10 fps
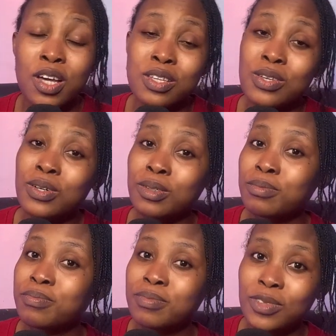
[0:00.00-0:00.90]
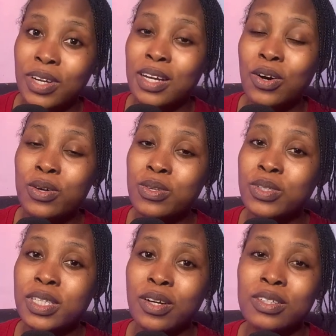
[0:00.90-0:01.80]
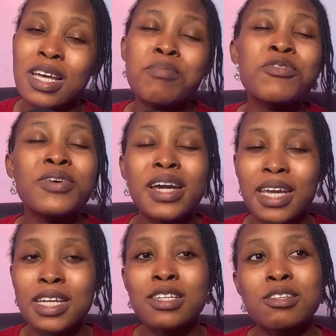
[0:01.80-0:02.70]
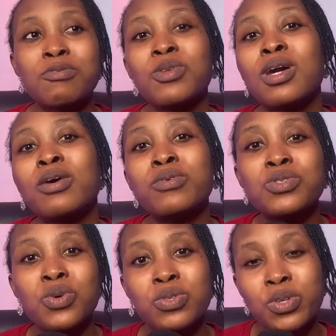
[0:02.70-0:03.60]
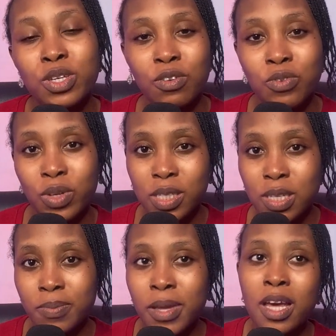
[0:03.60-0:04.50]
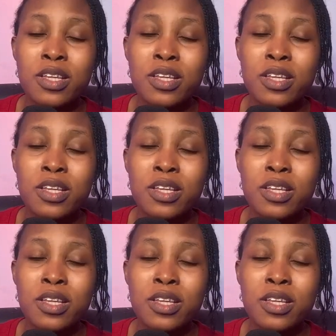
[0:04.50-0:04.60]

So you can also check out. And before I end this video, I want to also give you a tip.